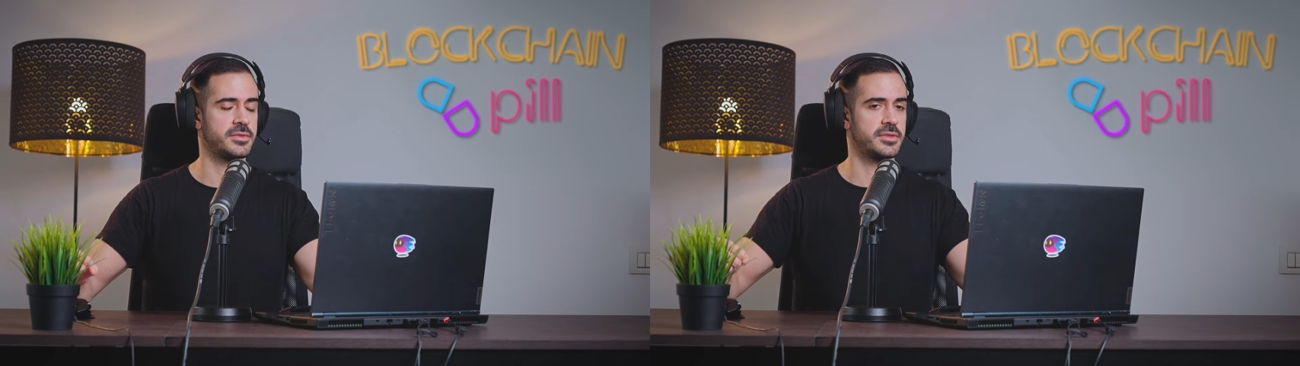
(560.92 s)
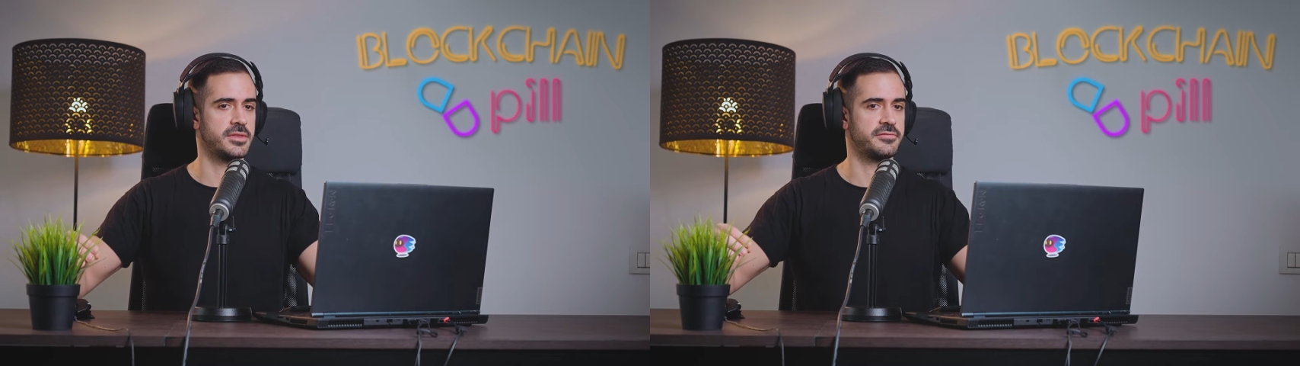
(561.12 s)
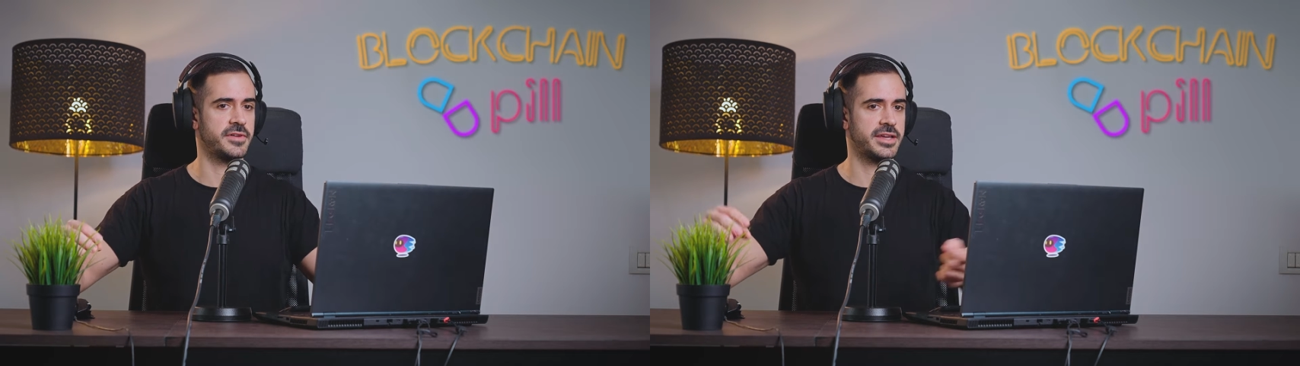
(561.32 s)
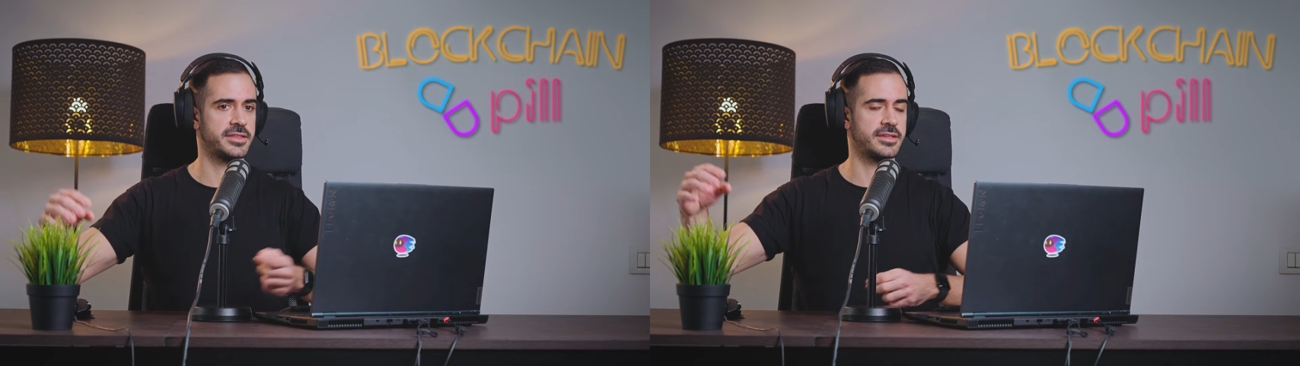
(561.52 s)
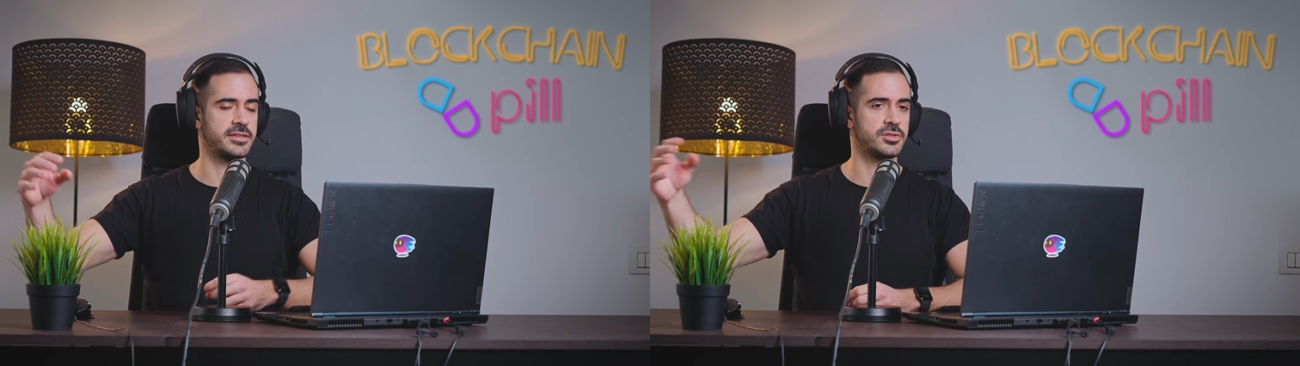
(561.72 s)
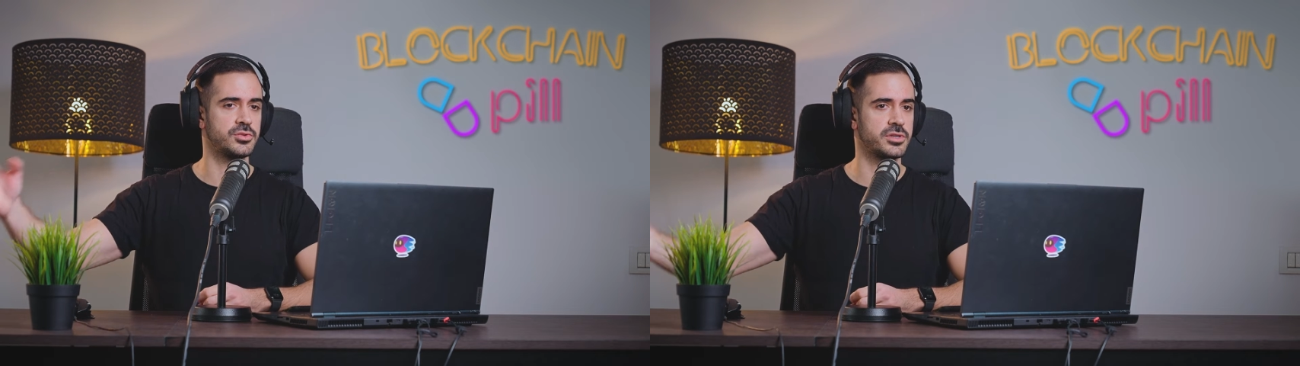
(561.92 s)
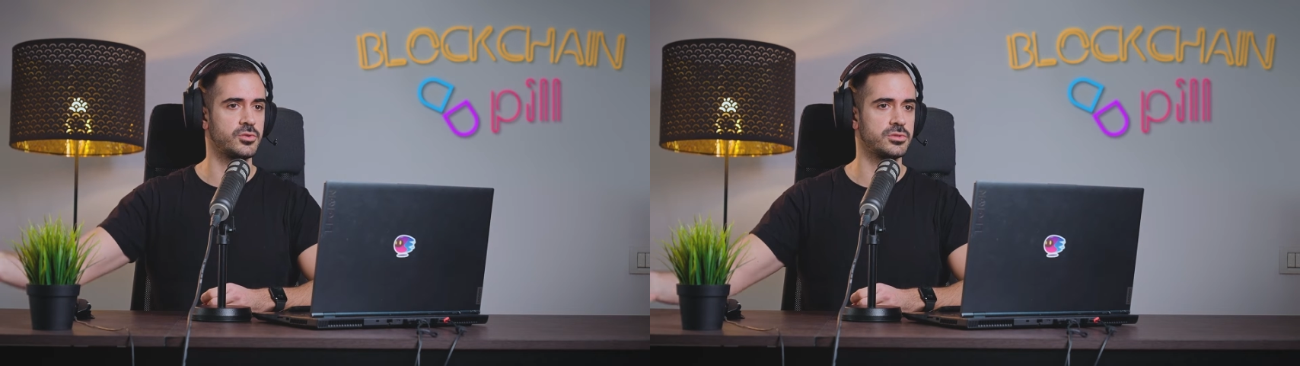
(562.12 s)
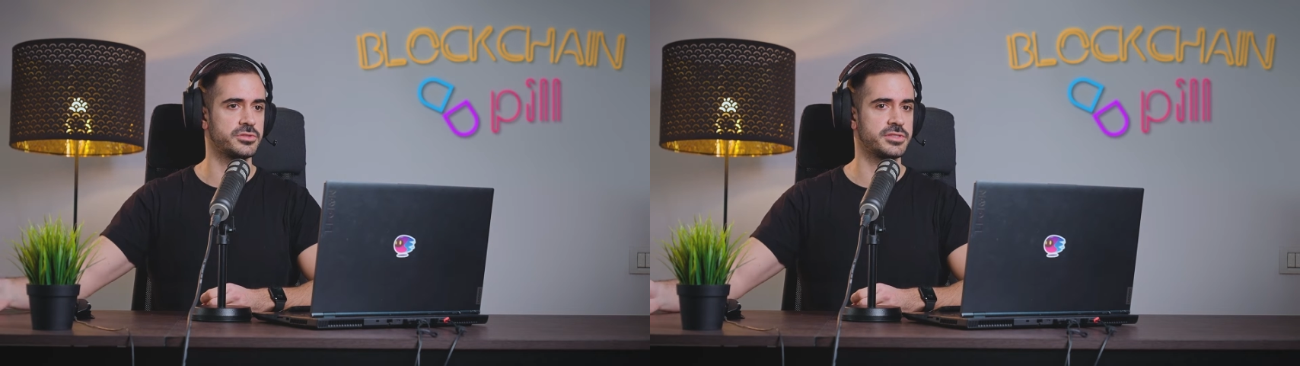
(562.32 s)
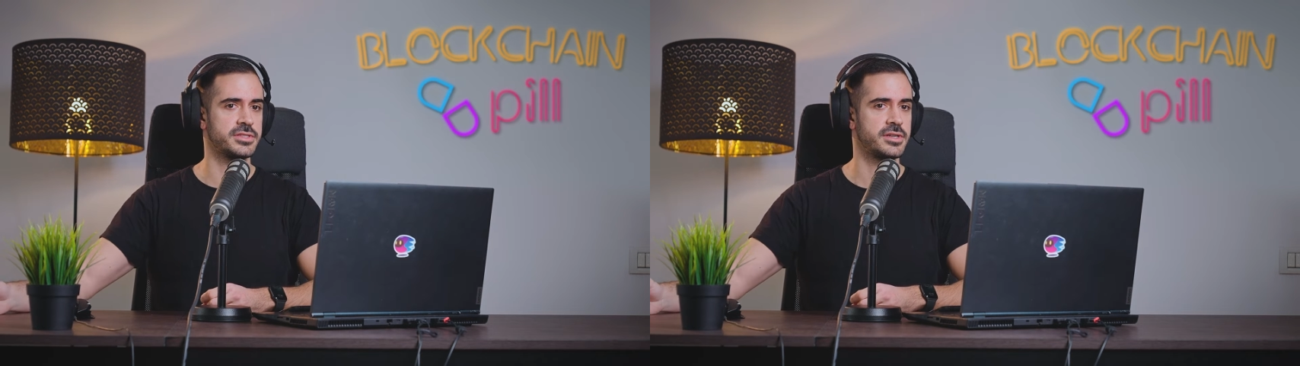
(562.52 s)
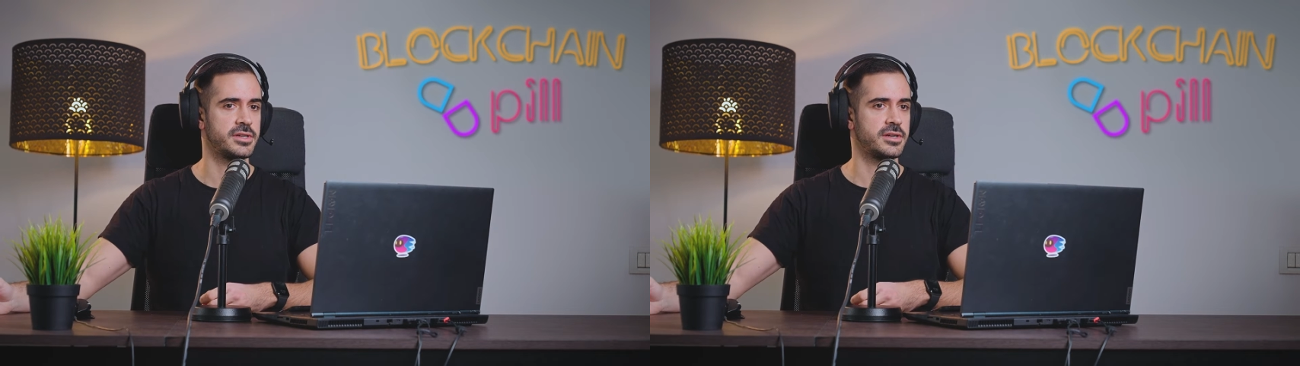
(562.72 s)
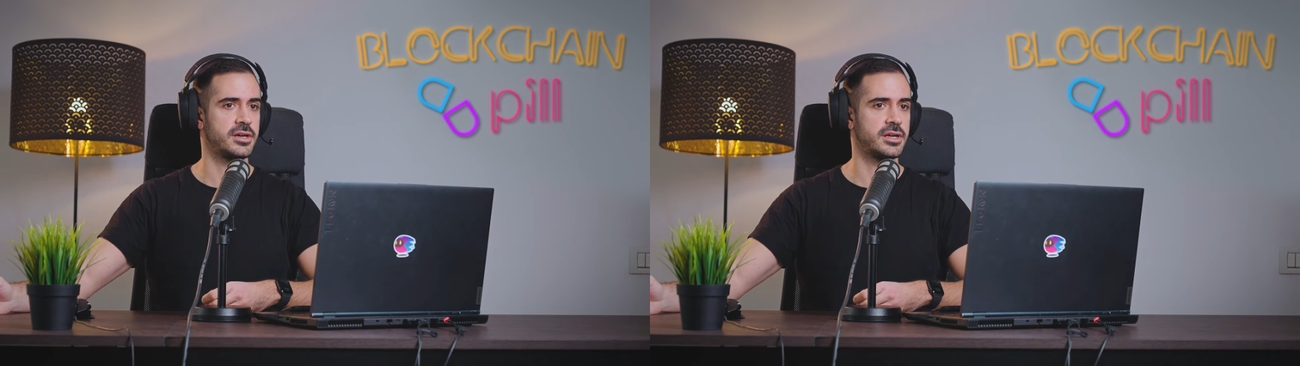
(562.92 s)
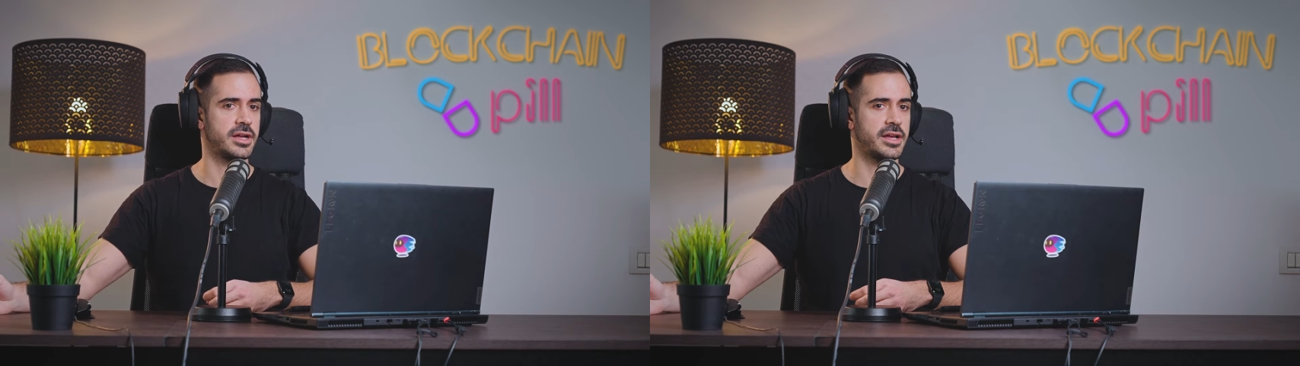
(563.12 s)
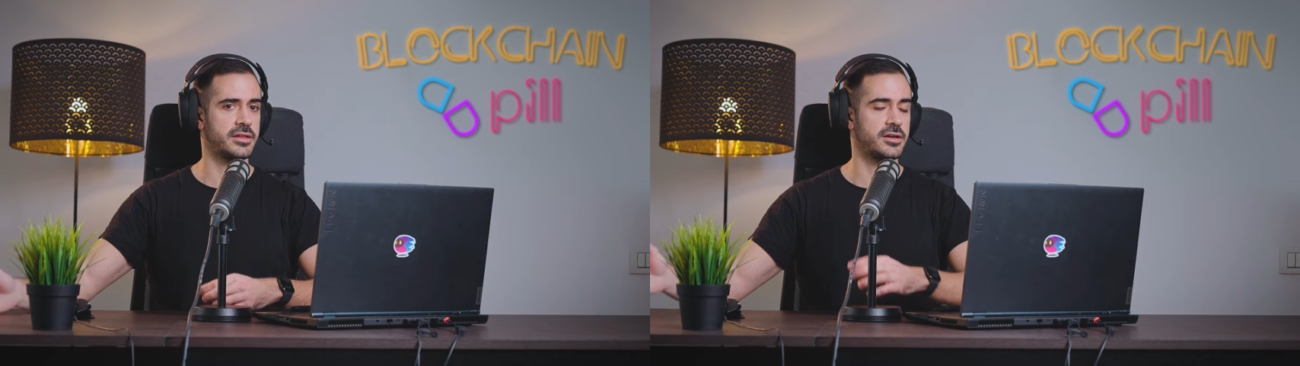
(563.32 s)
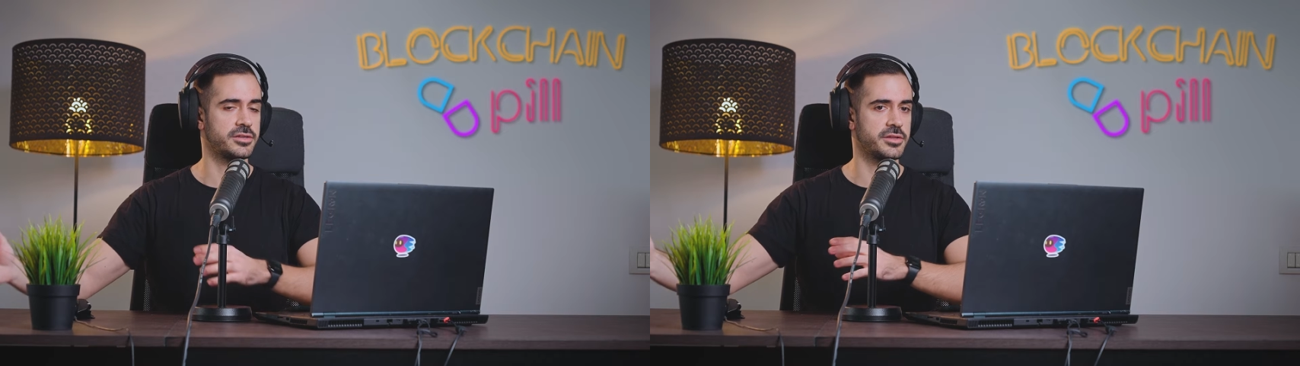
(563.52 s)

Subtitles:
the fact that the token holders are